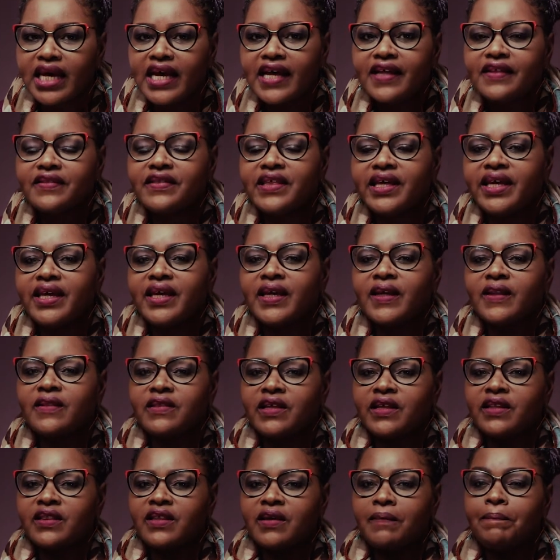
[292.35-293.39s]

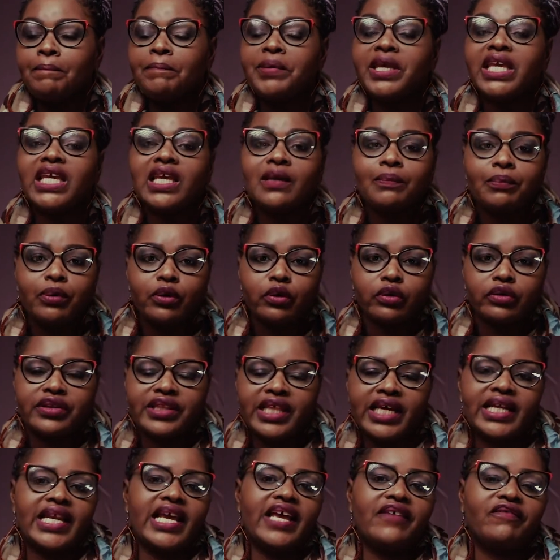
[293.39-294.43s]
the people
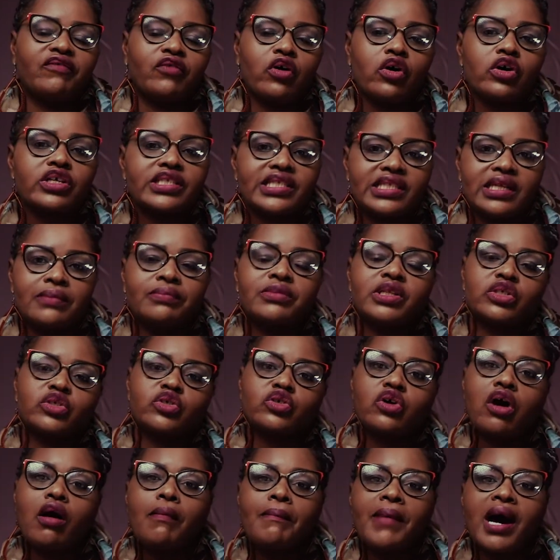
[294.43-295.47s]
that have caused them the
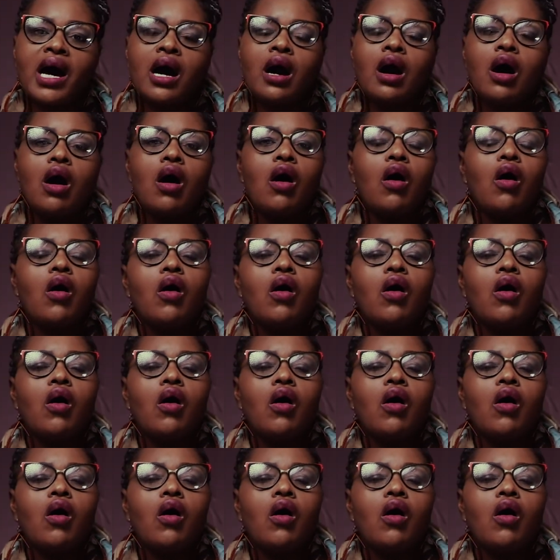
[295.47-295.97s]
trauma,